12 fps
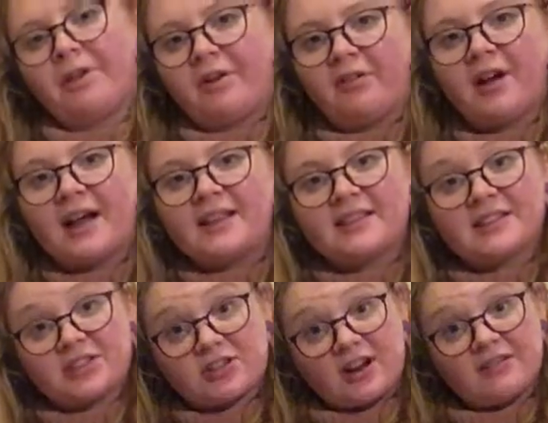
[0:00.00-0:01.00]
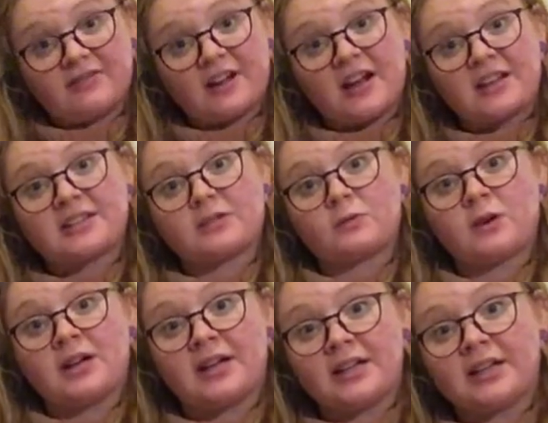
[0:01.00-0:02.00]
Alright, let's try it fast. 1,
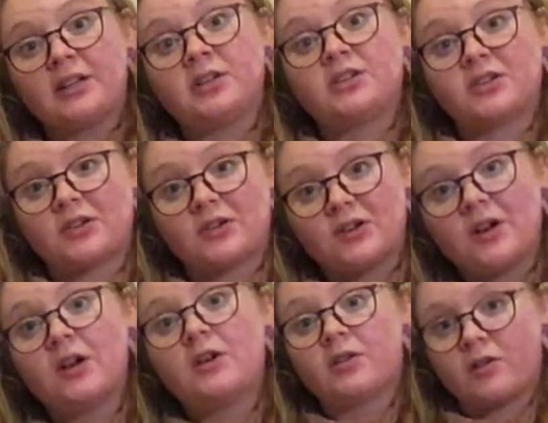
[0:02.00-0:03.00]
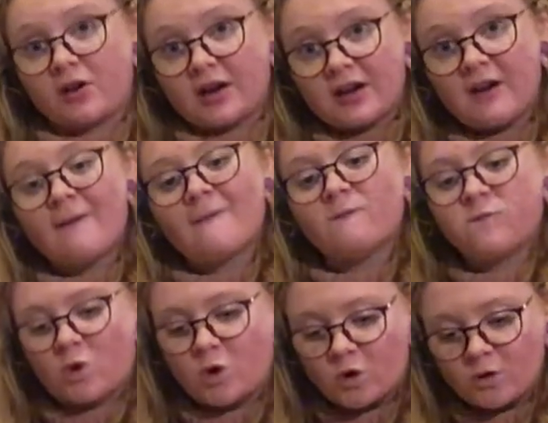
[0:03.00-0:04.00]
2, 3,
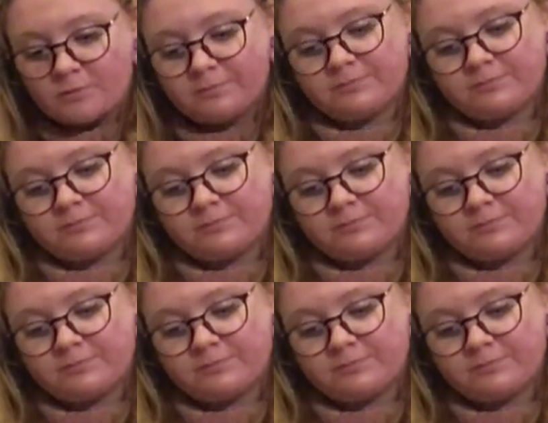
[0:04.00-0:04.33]
4.